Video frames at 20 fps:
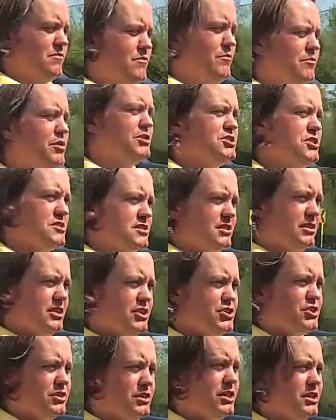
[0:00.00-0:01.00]
But just a
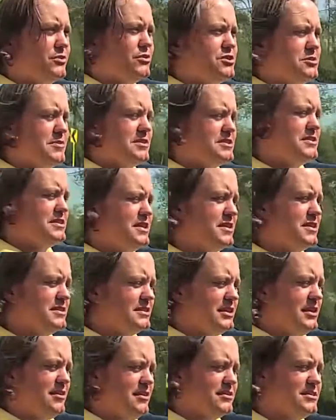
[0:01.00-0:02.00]
leisurely cruise. I'm in 6th
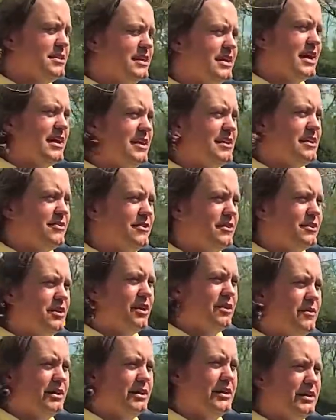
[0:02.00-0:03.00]
gear. It's like any other
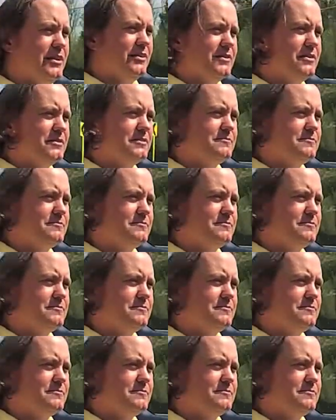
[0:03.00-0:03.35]
car right now.